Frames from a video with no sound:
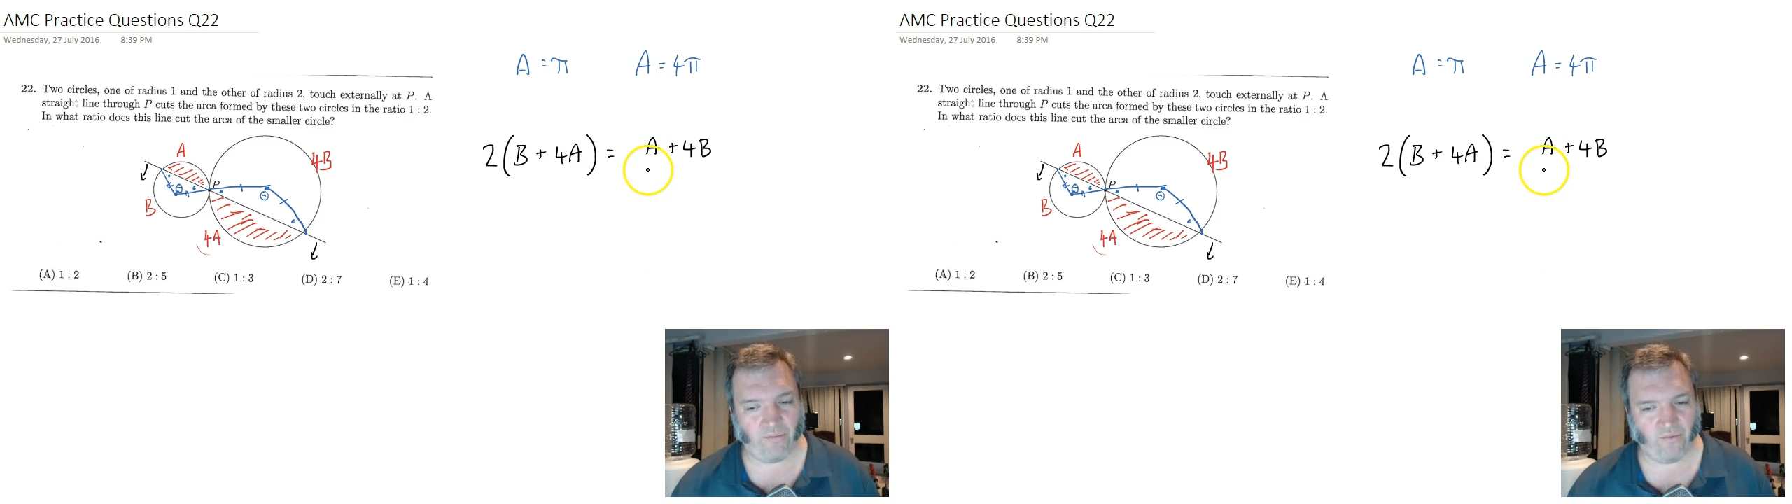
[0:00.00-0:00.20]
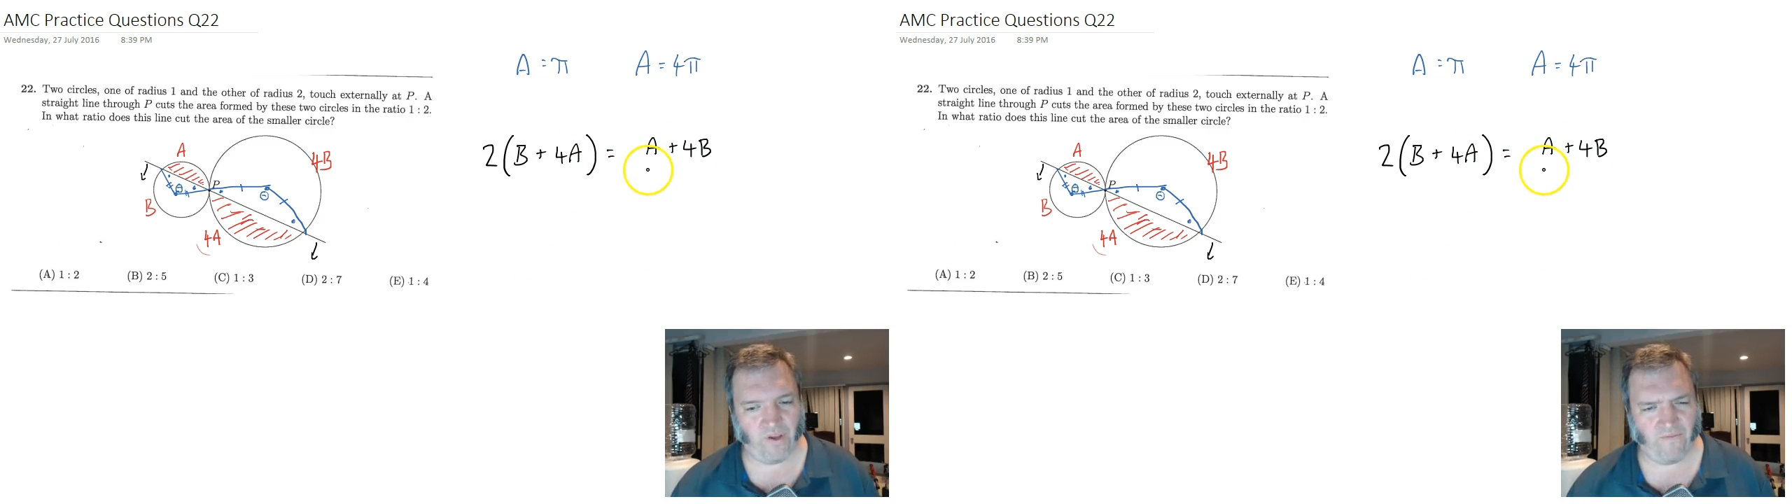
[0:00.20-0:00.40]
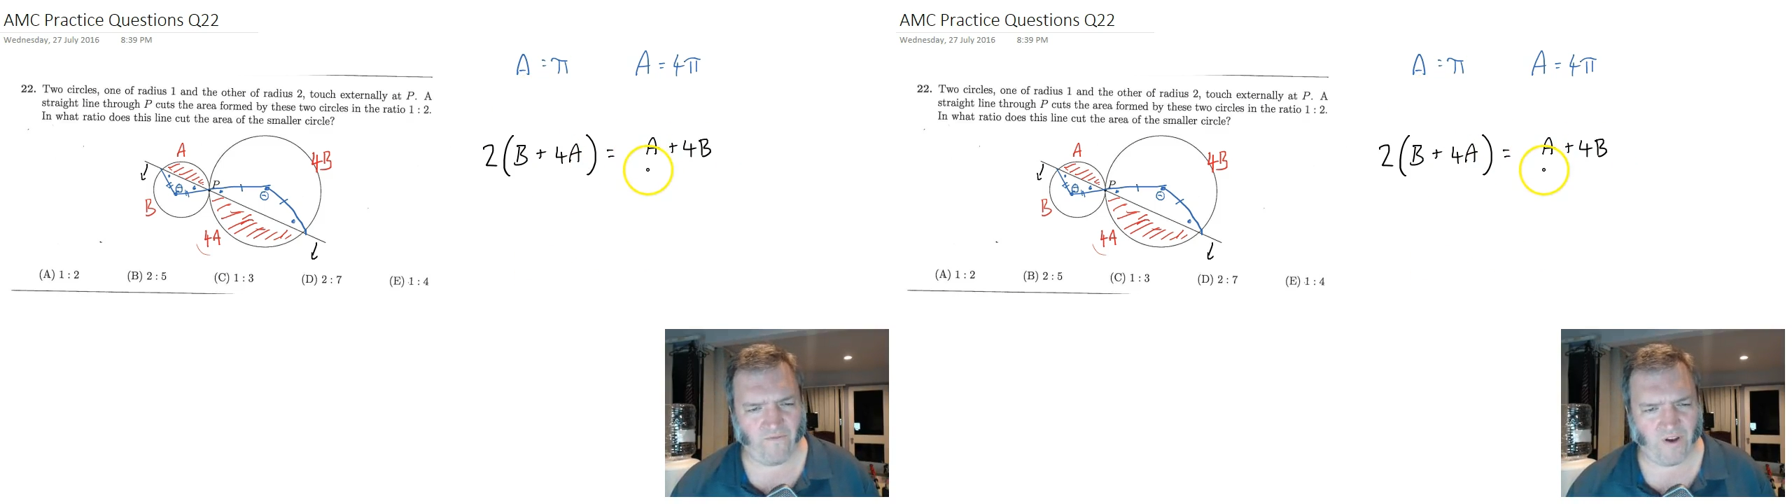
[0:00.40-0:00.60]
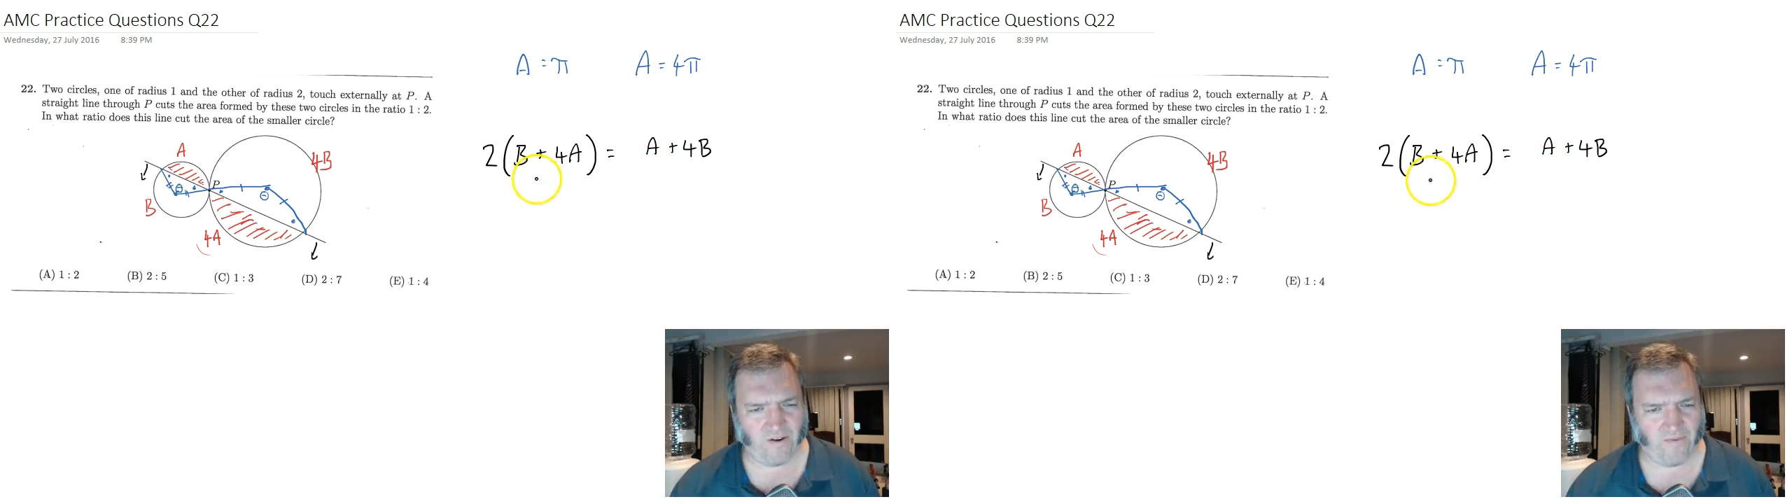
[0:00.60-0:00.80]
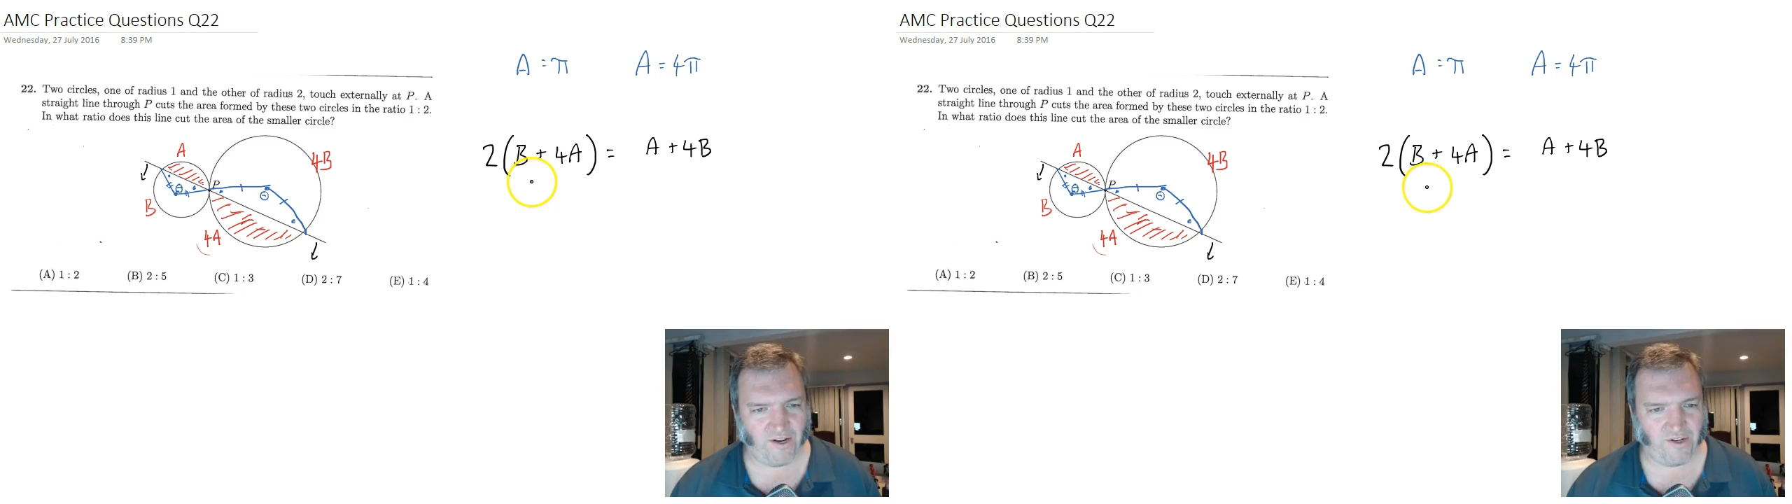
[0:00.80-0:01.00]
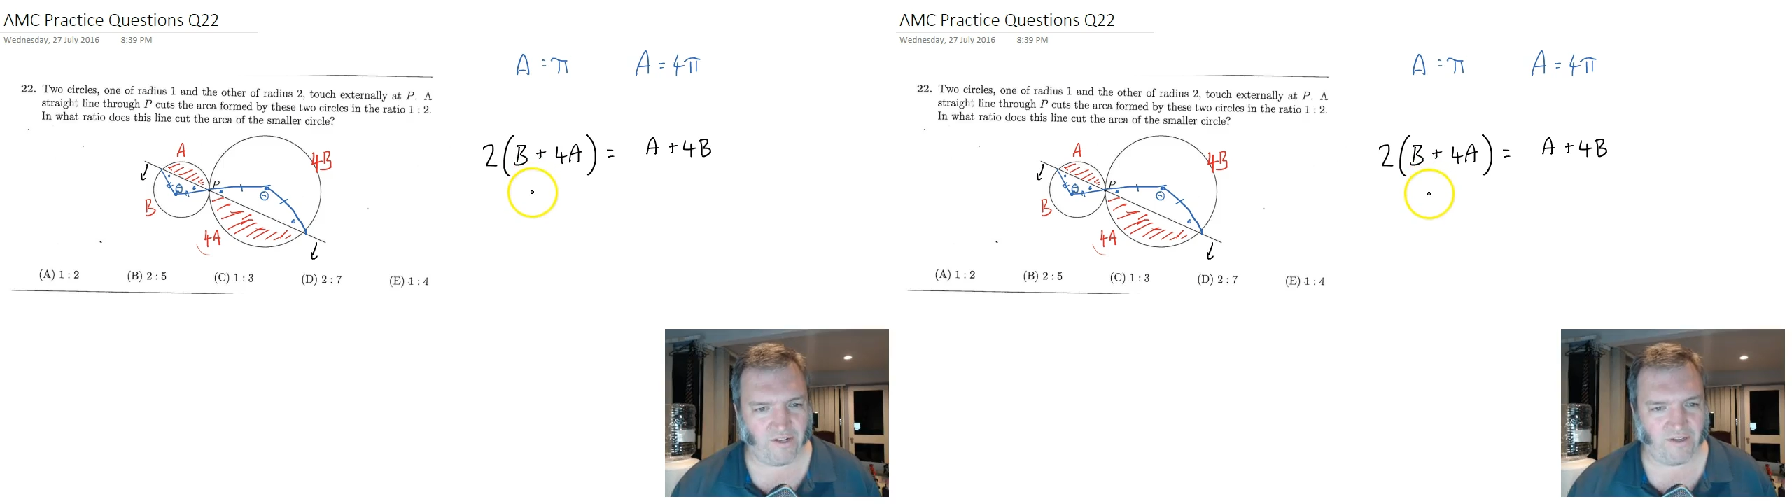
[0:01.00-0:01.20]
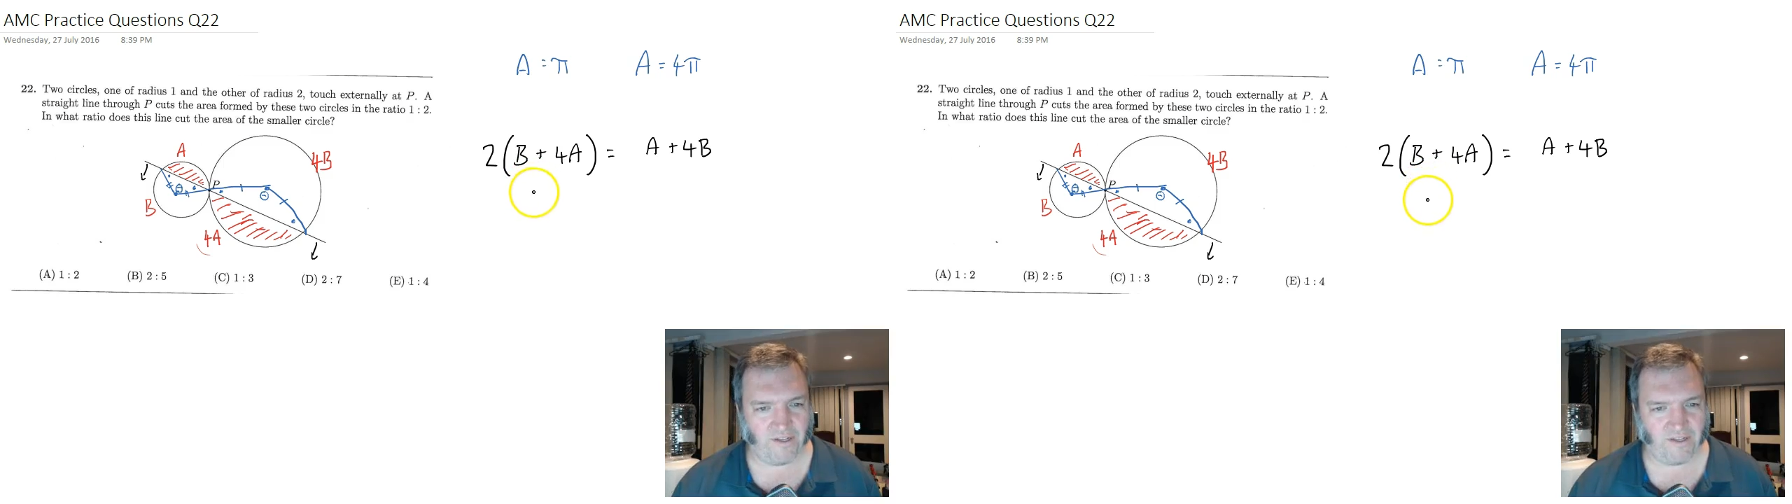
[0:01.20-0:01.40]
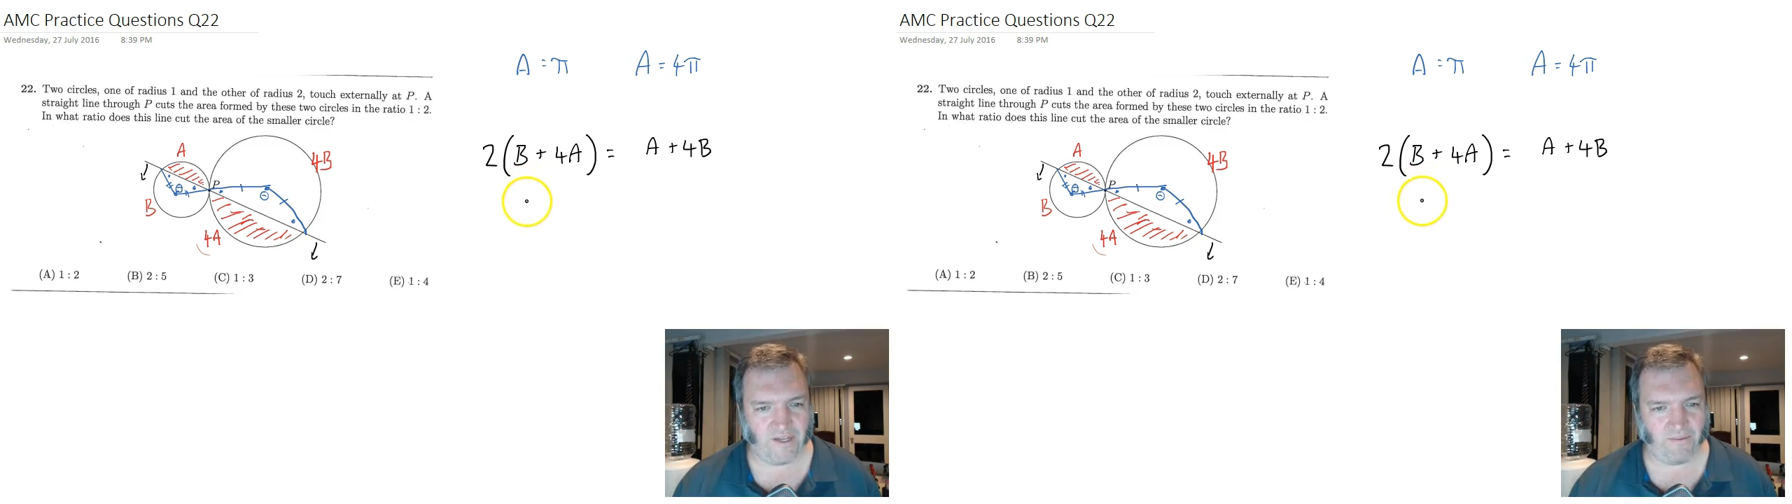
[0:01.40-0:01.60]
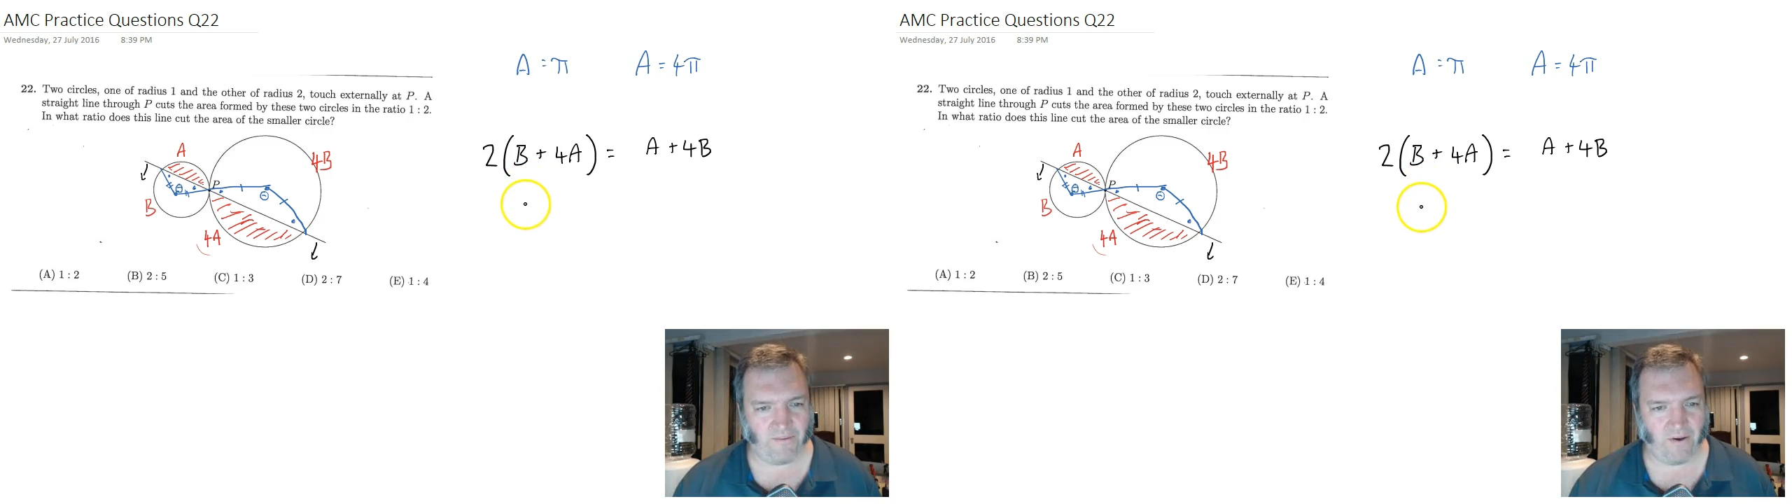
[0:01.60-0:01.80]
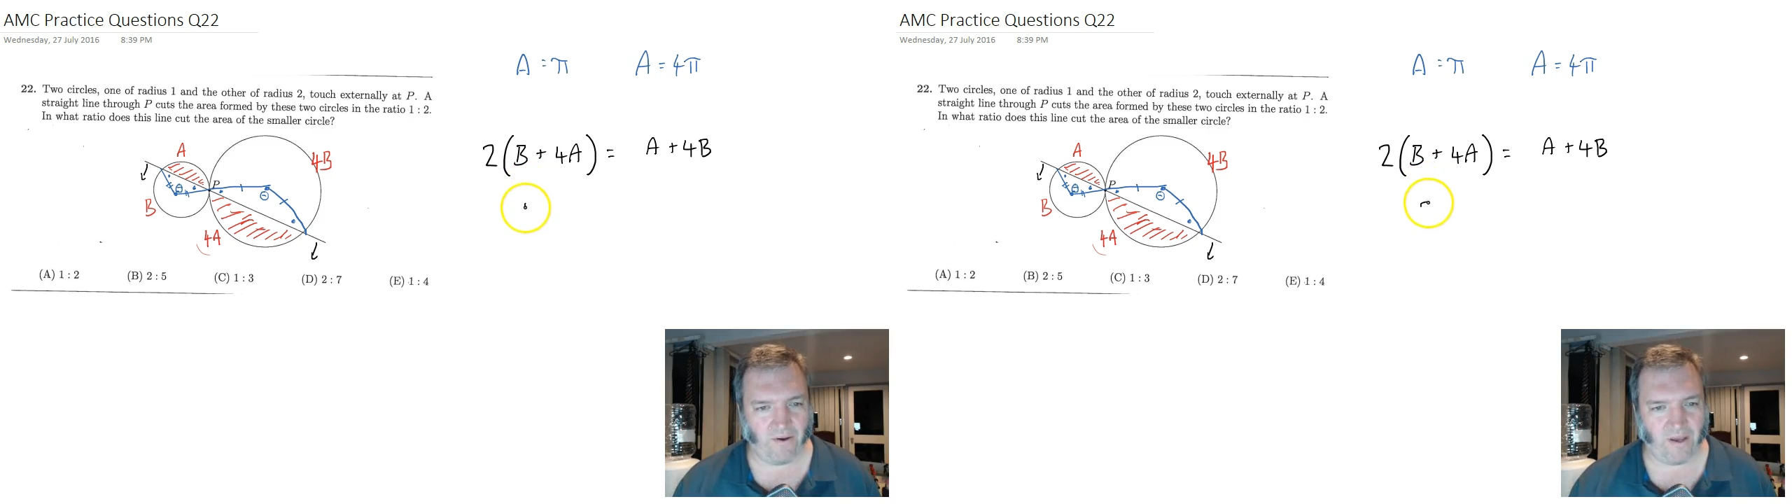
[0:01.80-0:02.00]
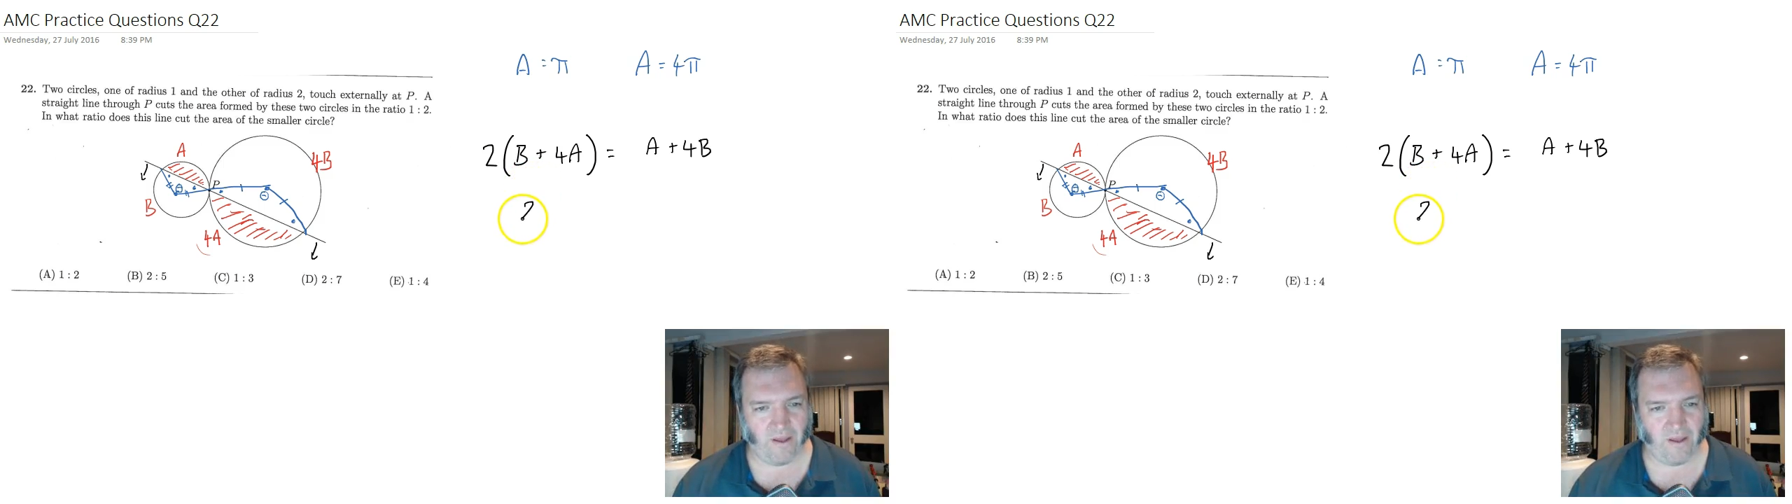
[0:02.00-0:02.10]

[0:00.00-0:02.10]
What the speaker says: but we can find a ratio. So let's keep going.